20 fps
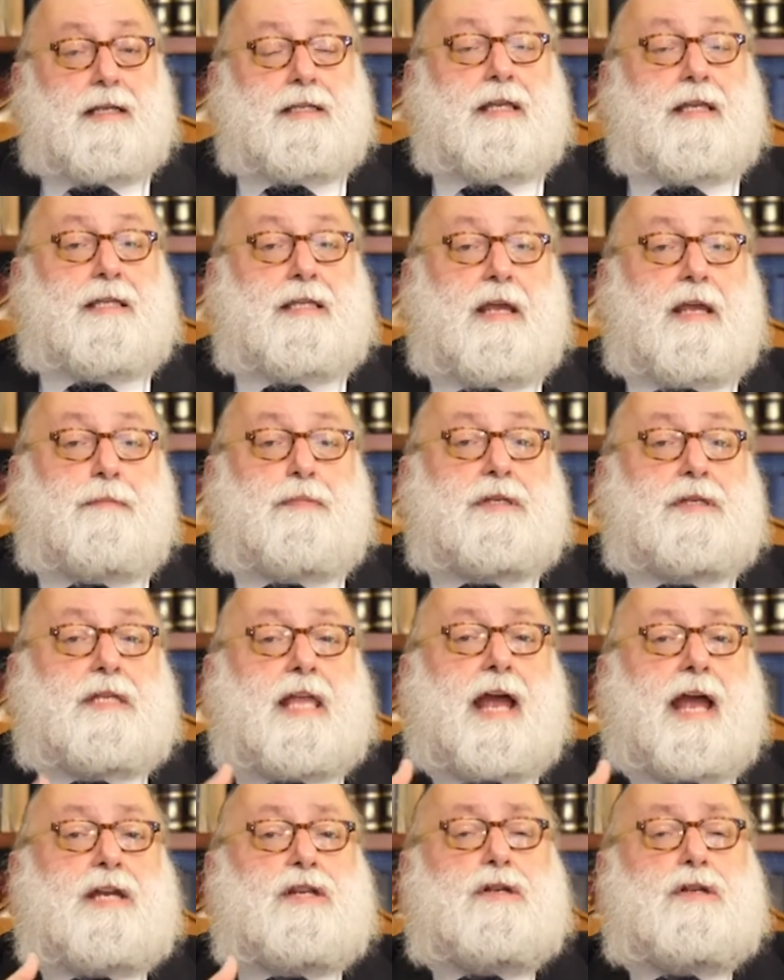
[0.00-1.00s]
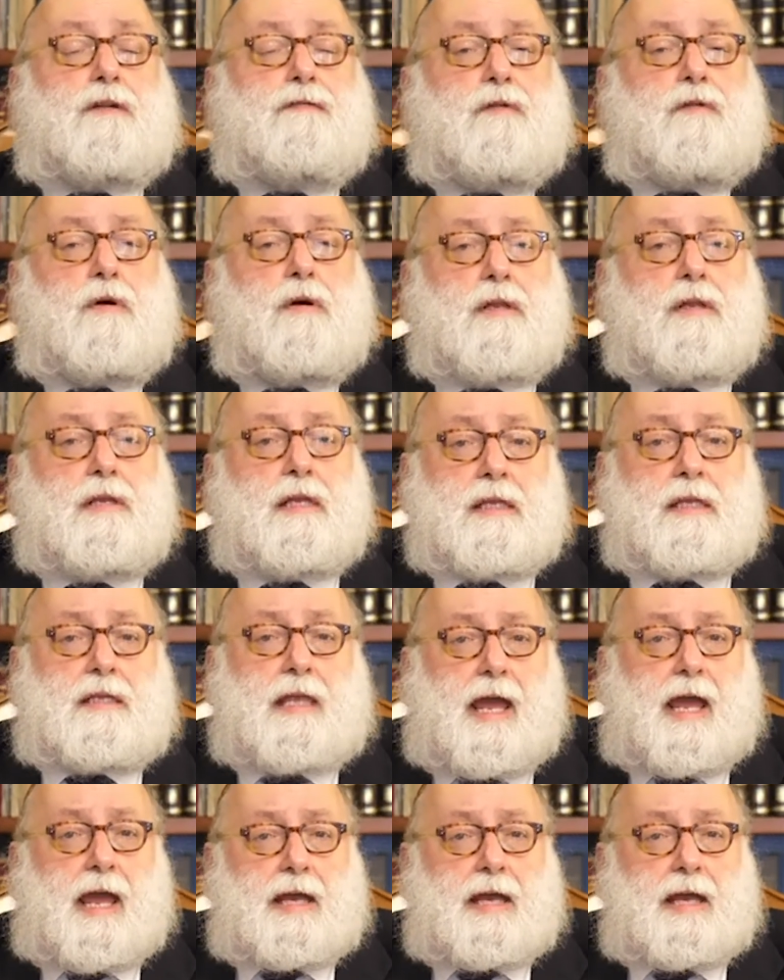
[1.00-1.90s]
The deepest action of all is the